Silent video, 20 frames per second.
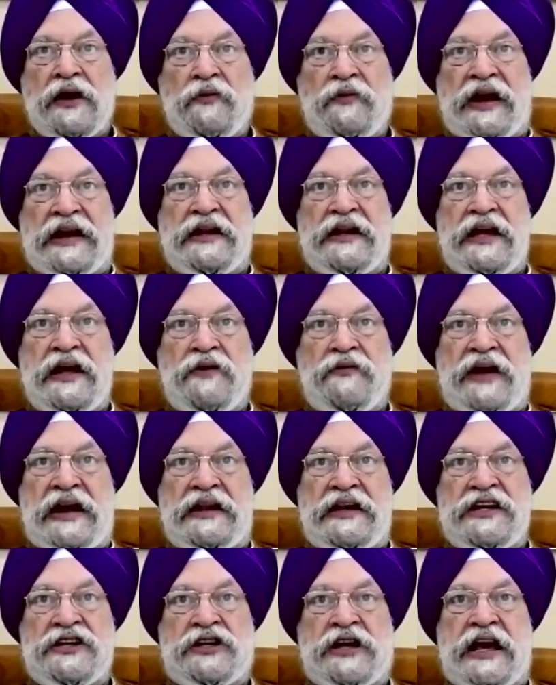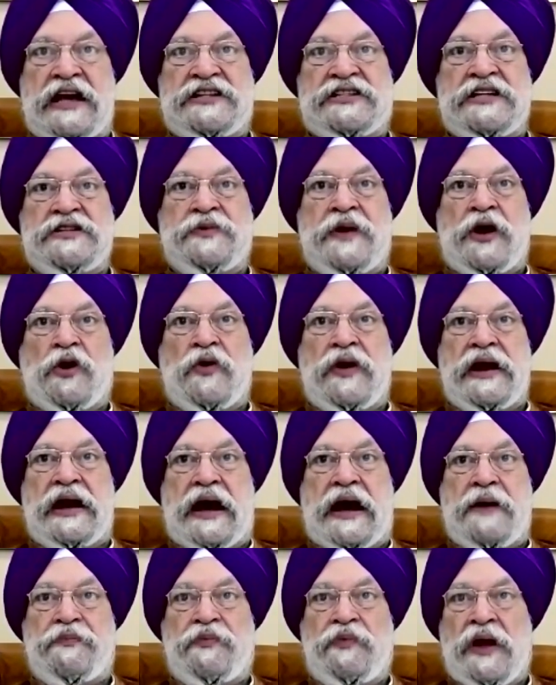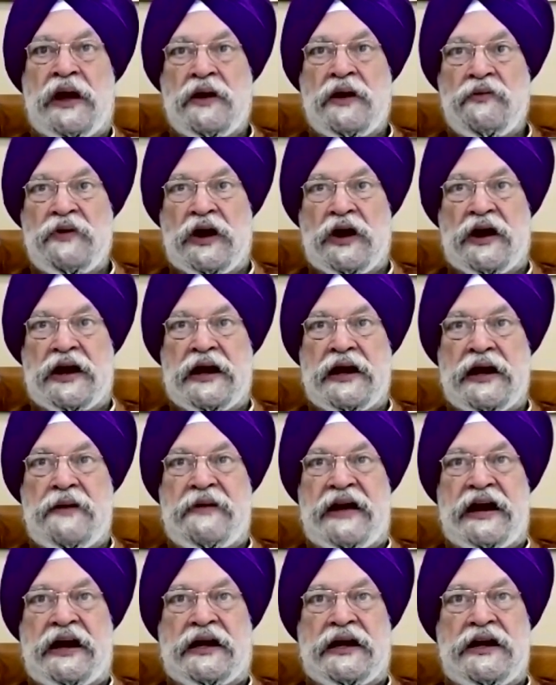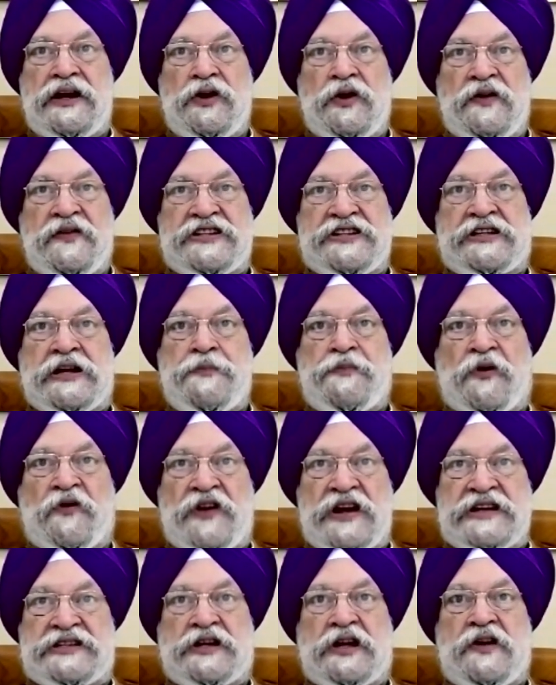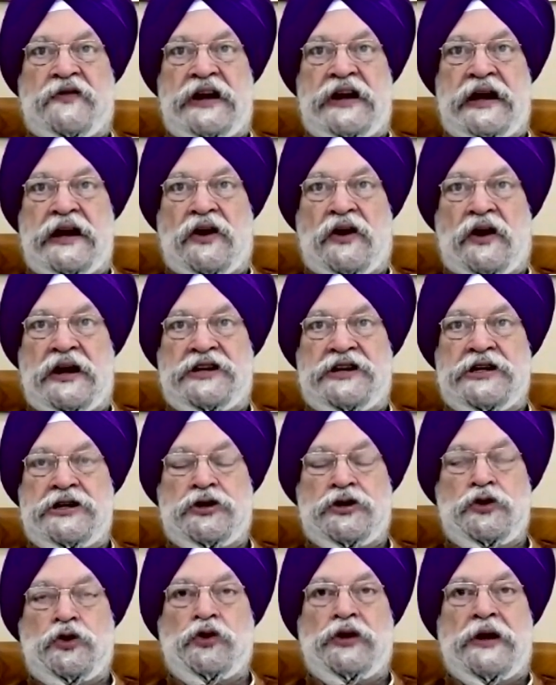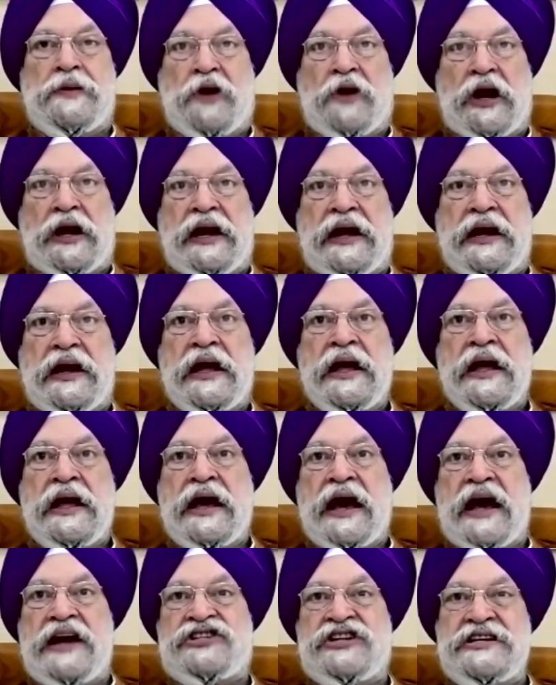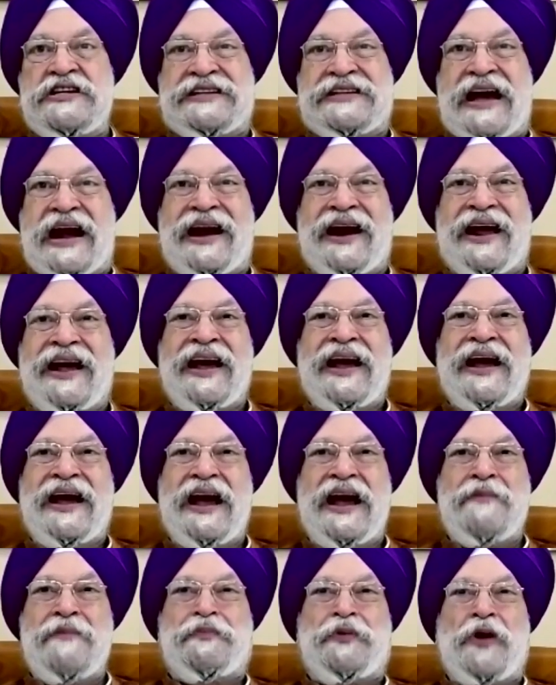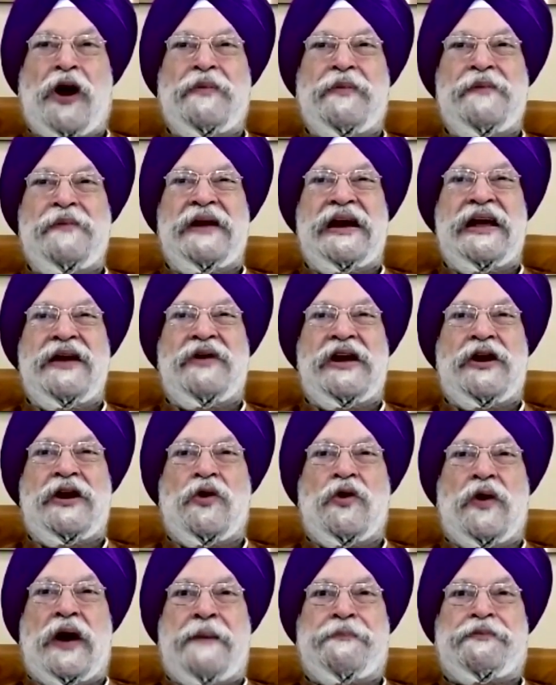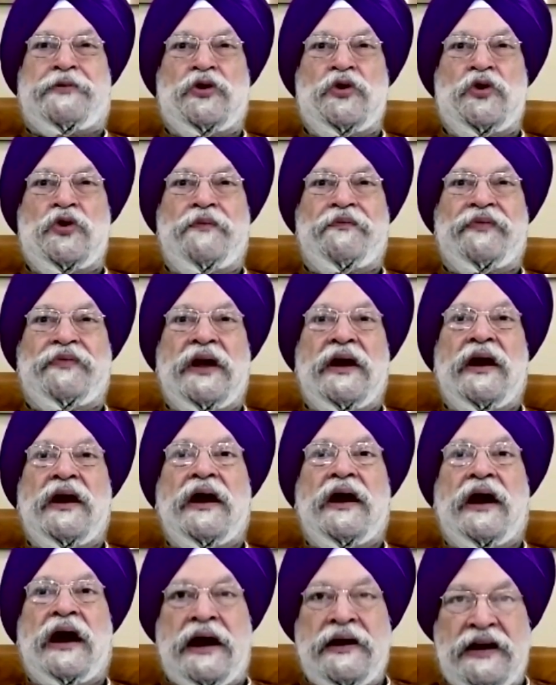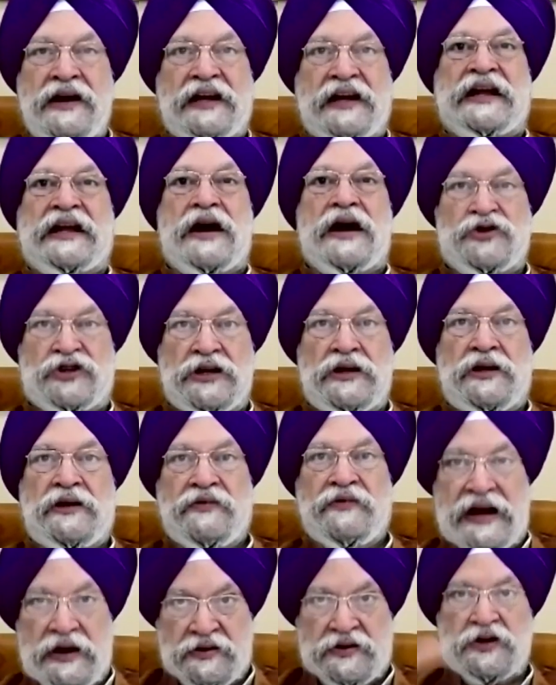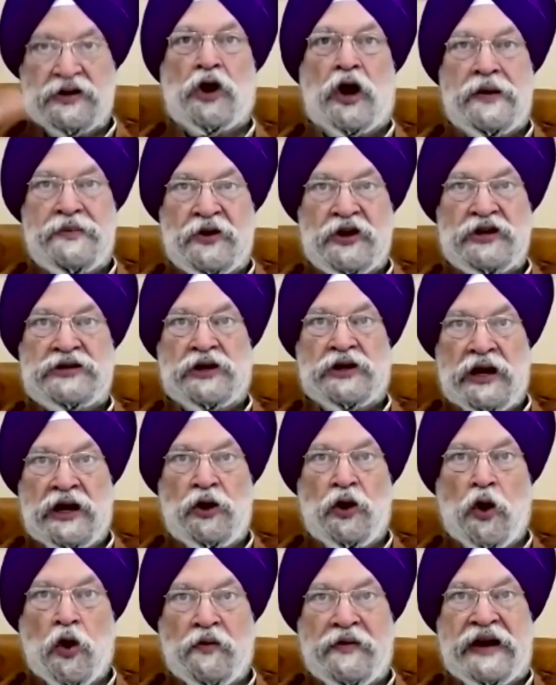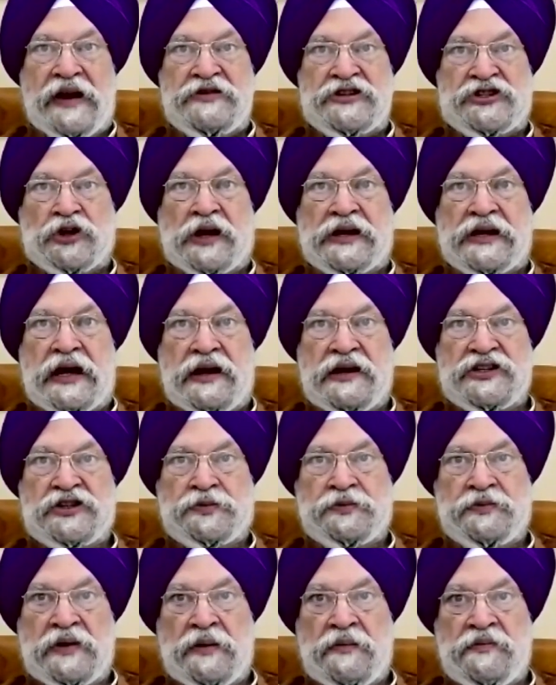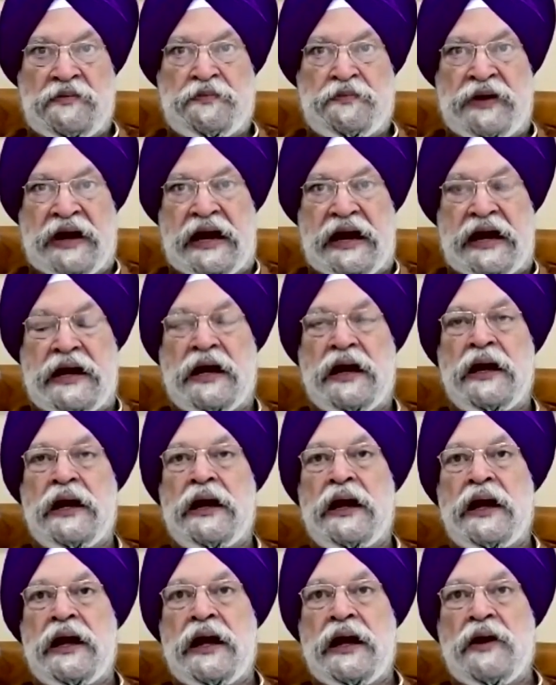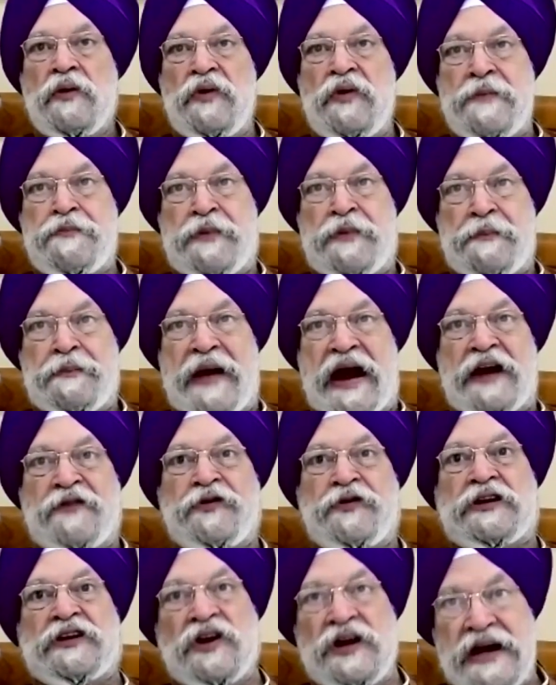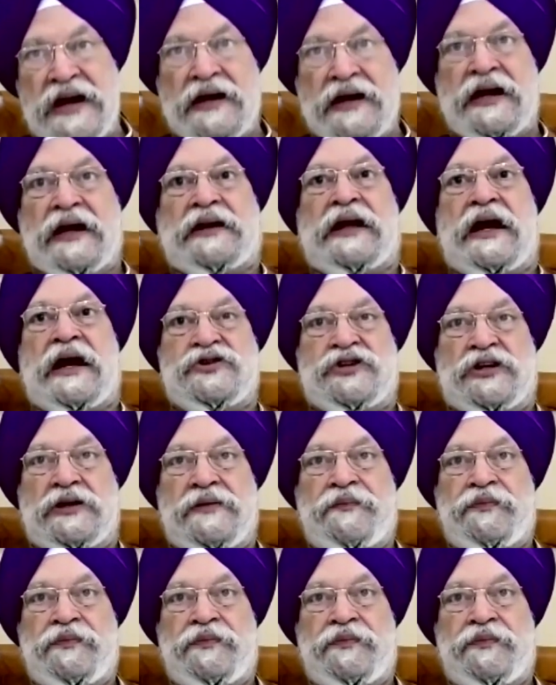When, the, when these cases were going up, we got an American university professor of Indian origin to do the modeling. And she said, it probably will go up to 100,000 when it was almost low, when we saw the beginning. We prepared for 300,000.